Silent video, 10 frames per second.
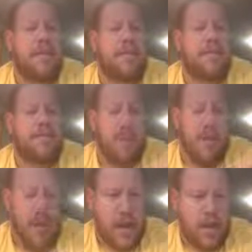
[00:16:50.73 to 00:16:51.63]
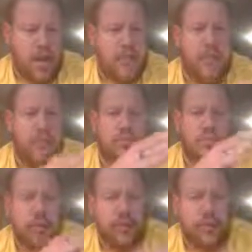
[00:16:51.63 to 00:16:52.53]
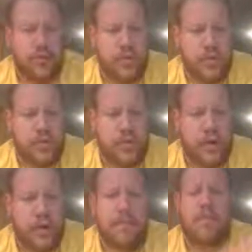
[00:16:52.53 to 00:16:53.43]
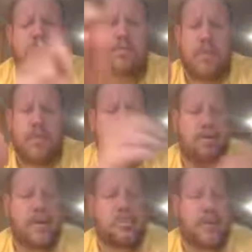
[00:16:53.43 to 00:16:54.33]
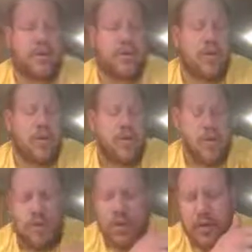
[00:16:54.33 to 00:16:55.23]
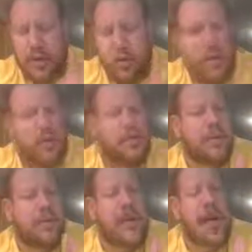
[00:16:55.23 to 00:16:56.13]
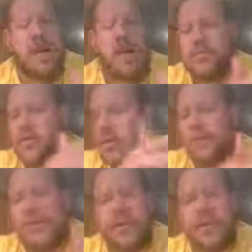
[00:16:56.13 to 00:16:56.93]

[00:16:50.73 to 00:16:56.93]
If the Algonquins renew the treaty, the British would make sure that they would put a wall up, a line up, something that